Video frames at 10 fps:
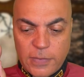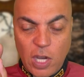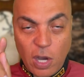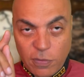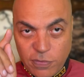
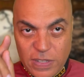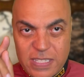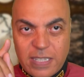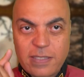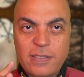of
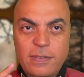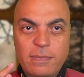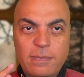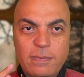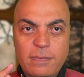physics,
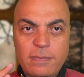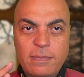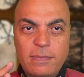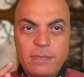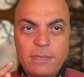
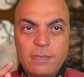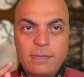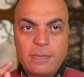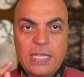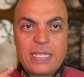
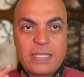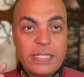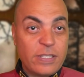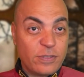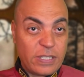as
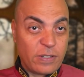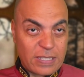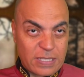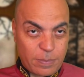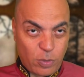Neil
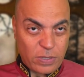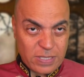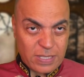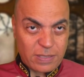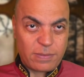deGrasse
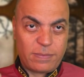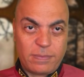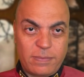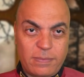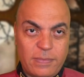points it,
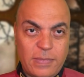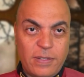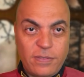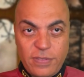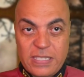
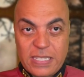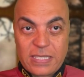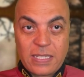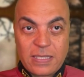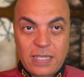
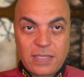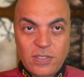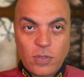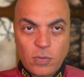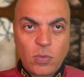physics sets
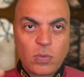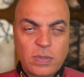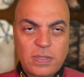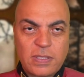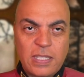the
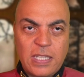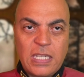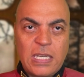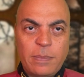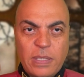rules.
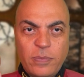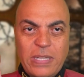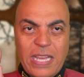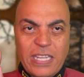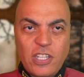But
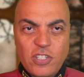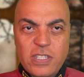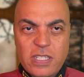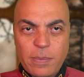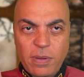when
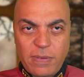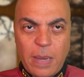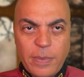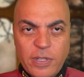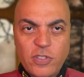energies and
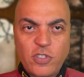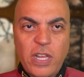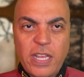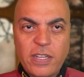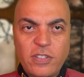parameters
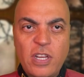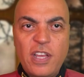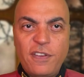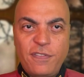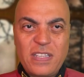change,
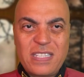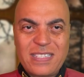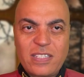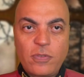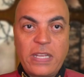
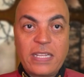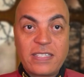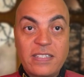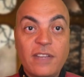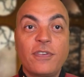physics
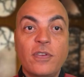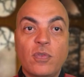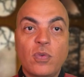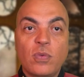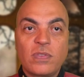creates different
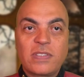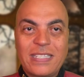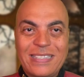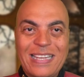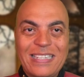rules,
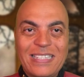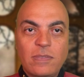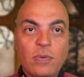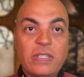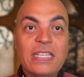and that
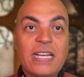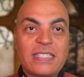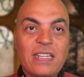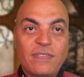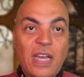is what he
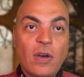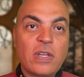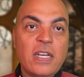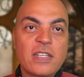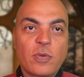has left
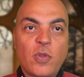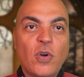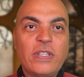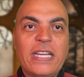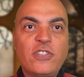out. So with
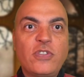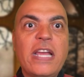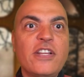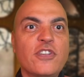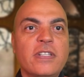all the
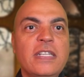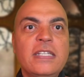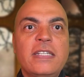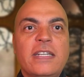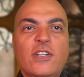education
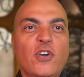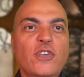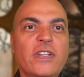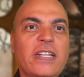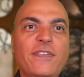and
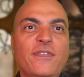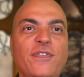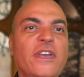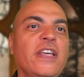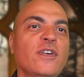all the left
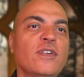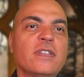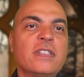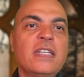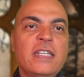
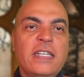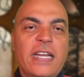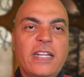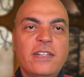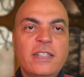field,
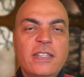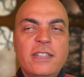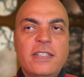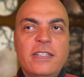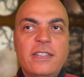and
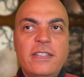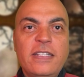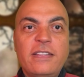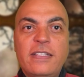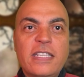
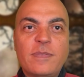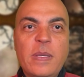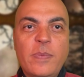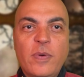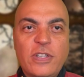he thinks
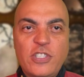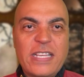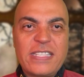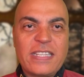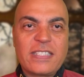people are
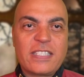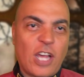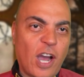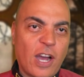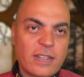chasing
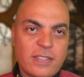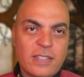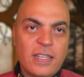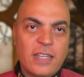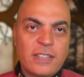
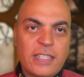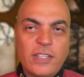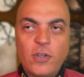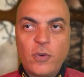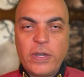stars
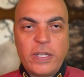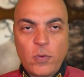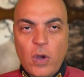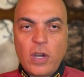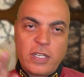that going
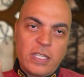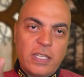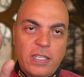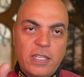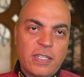
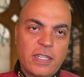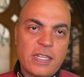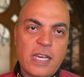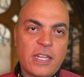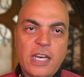wonky
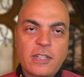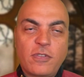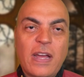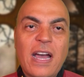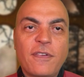and are not
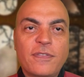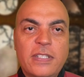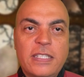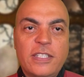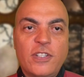craft,
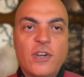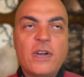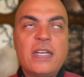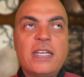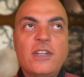you
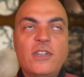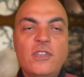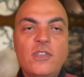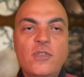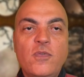know,
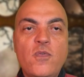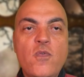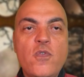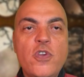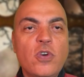
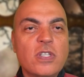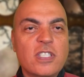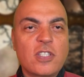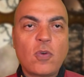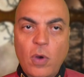you are
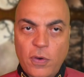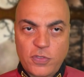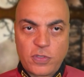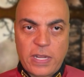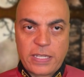so
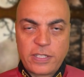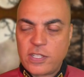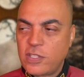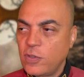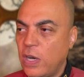off track, and
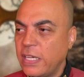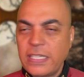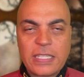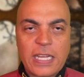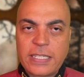you're so
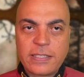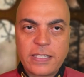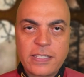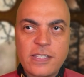unenlightened and